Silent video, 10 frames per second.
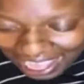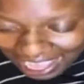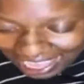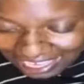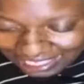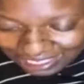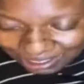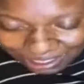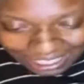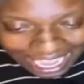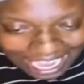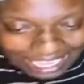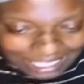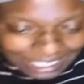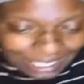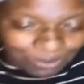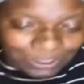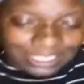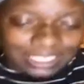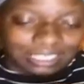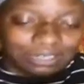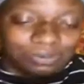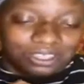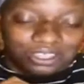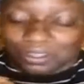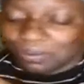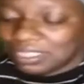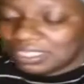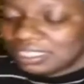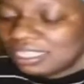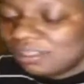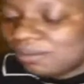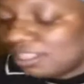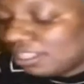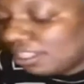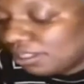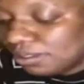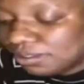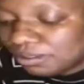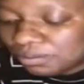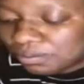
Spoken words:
It is too late. What's good with you? What's good with you?